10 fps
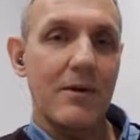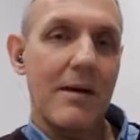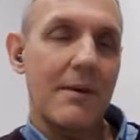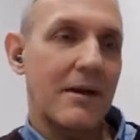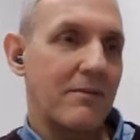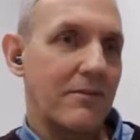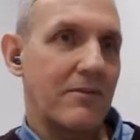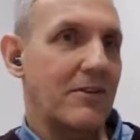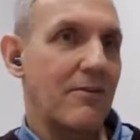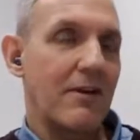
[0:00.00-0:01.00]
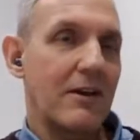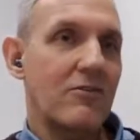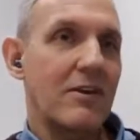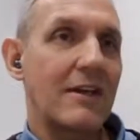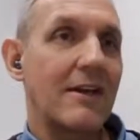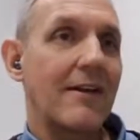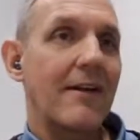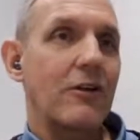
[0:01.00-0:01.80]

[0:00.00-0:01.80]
will come out of a Visy factory.